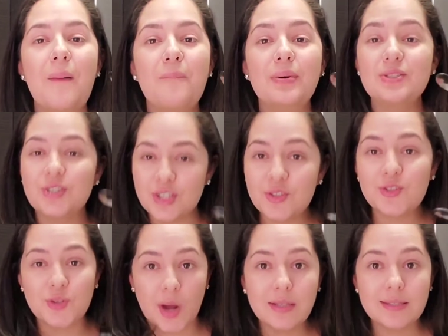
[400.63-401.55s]
but just
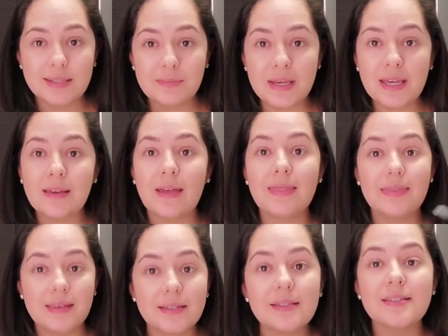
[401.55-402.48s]
trust me,
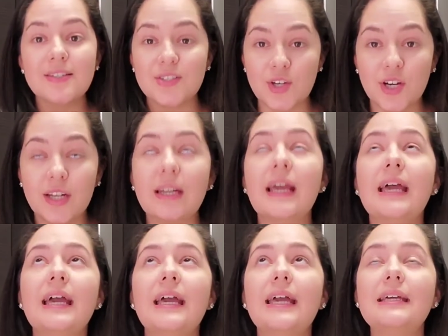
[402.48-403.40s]
this dessert
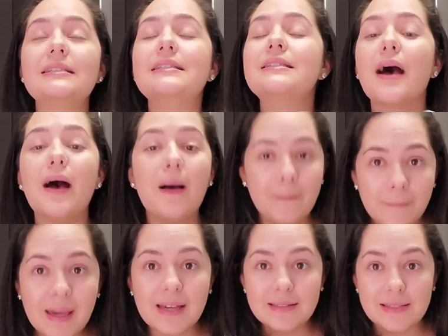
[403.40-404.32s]
is
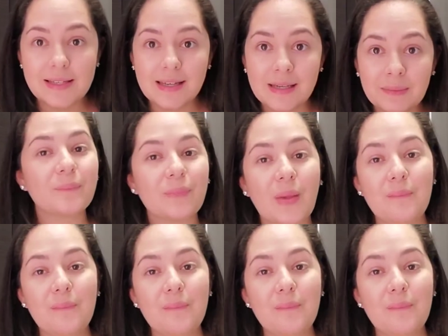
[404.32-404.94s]
amazing.